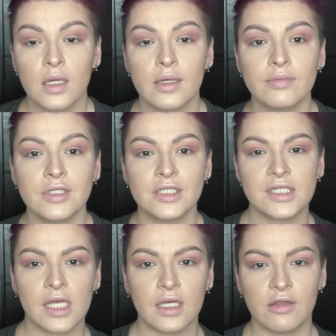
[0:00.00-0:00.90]
And I'm gonna
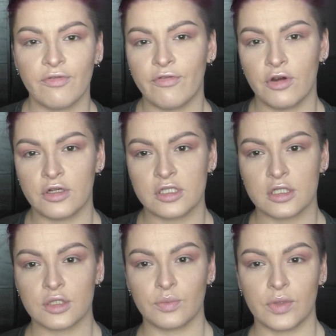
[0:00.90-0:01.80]
take the
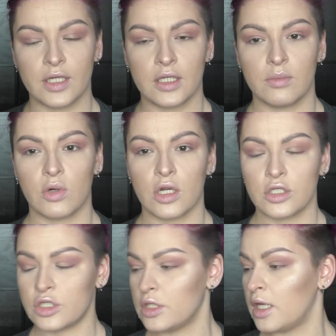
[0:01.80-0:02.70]
first blending
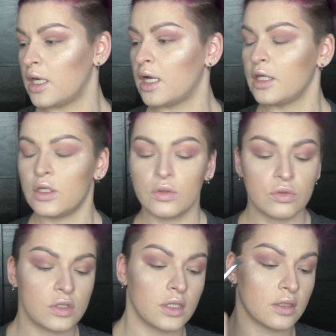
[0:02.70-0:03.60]
brush that I
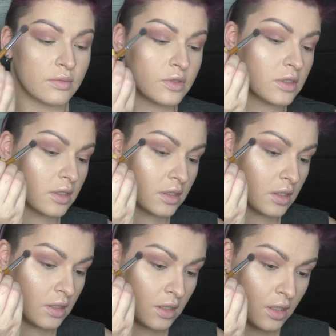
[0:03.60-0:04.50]
used, and I'm just
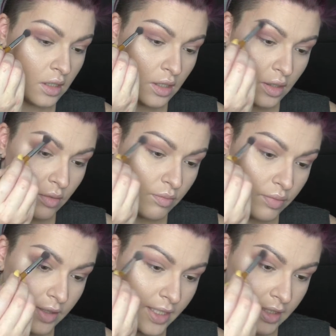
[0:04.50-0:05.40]
gonna
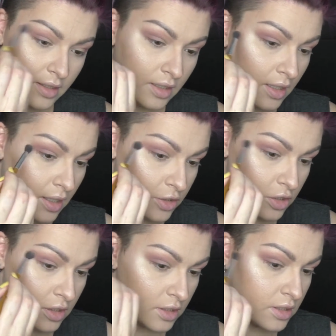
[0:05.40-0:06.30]
blend the
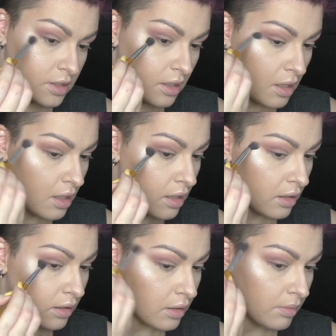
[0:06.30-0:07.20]
edges
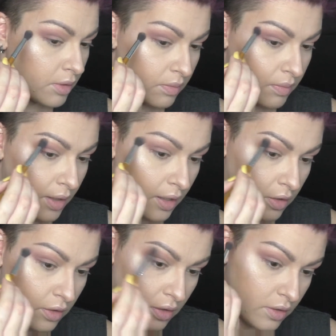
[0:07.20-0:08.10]
a little bit
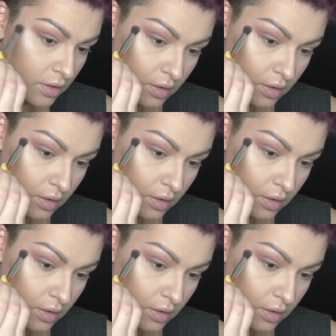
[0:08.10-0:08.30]
better.